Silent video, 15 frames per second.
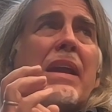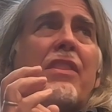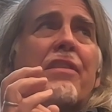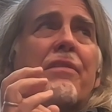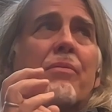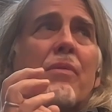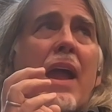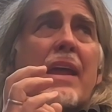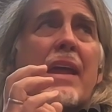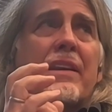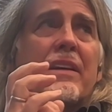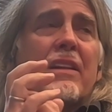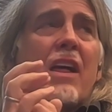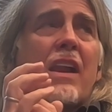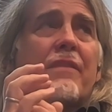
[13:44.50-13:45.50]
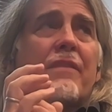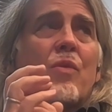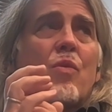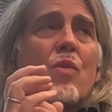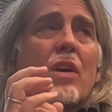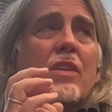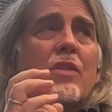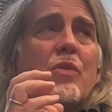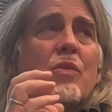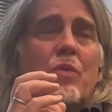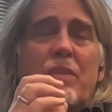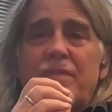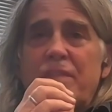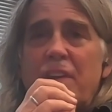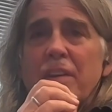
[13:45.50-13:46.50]
thread in a lot of the work that we've
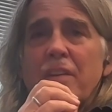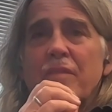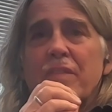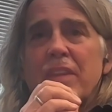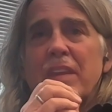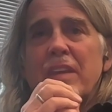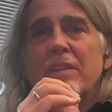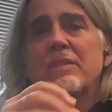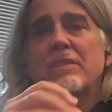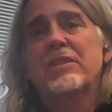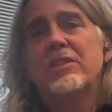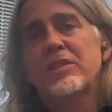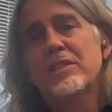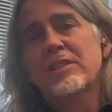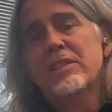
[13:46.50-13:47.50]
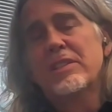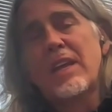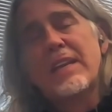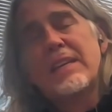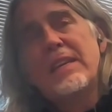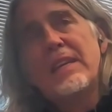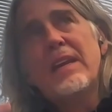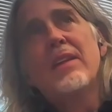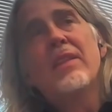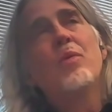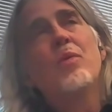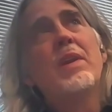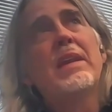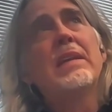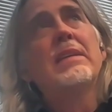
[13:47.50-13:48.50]
done over the years is just this idea that
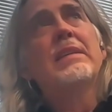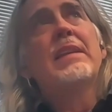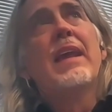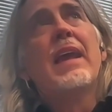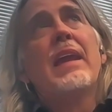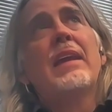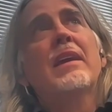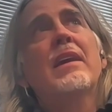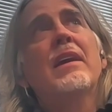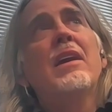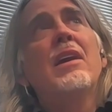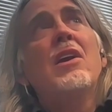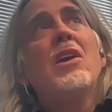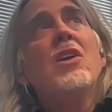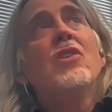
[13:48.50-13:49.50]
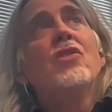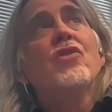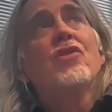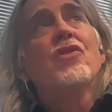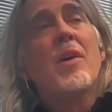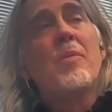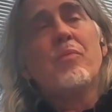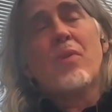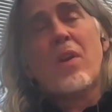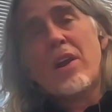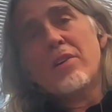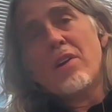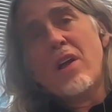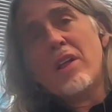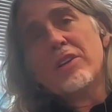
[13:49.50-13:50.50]
we can take some
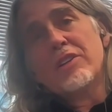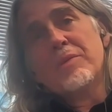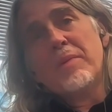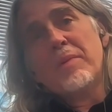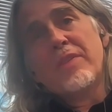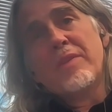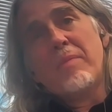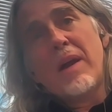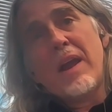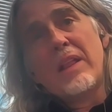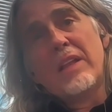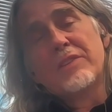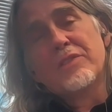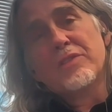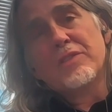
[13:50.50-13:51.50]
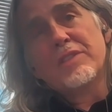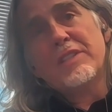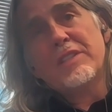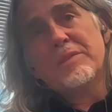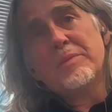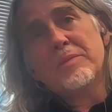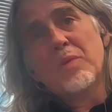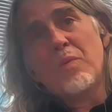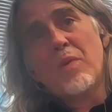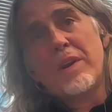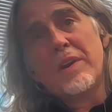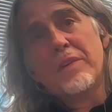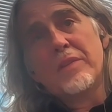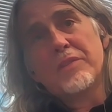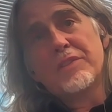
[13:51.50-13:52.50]
prior knowledge about the biological systems we want
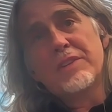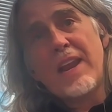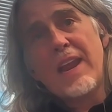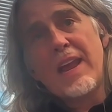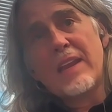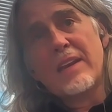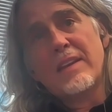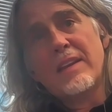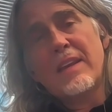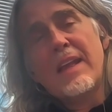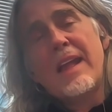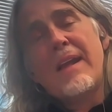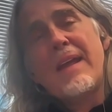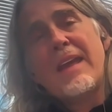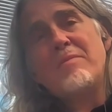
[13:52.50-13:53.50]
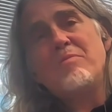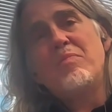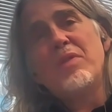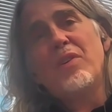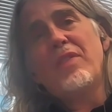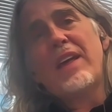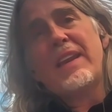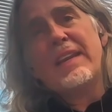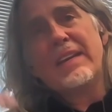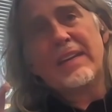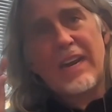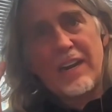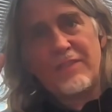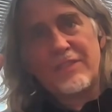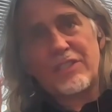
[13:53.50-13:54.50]
to understand and build that in kind of as
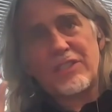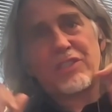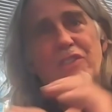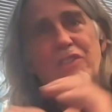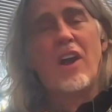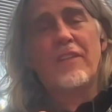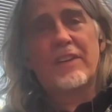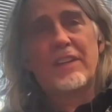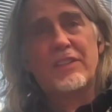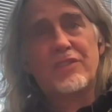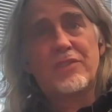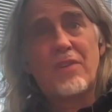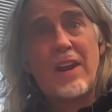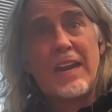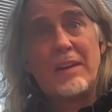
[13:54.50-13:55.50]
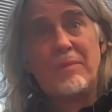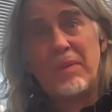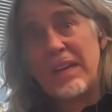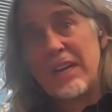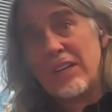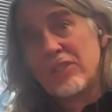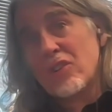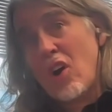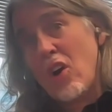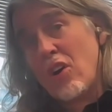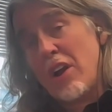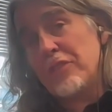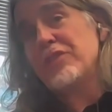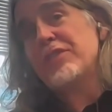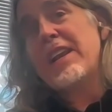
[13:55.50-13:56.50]
a soft constraint, because our
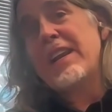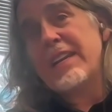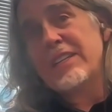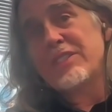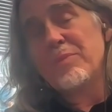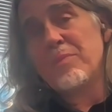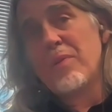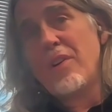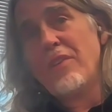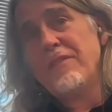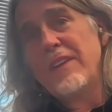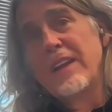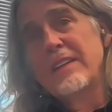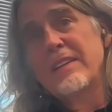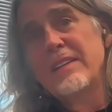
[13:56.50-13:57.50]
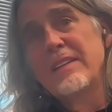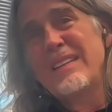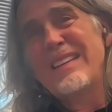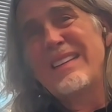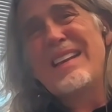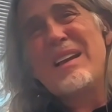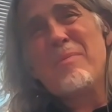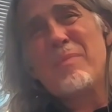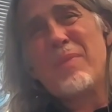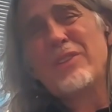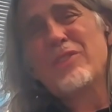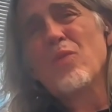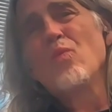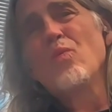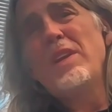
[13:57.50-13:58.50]
understanding isn't perfect, but it's a
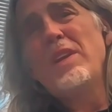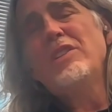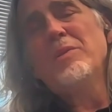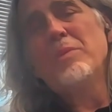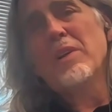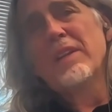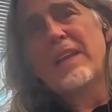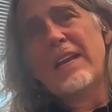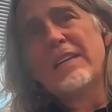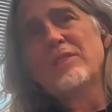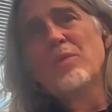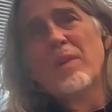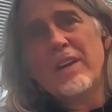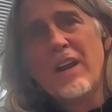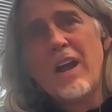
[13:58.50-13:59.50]
reasonable guess we can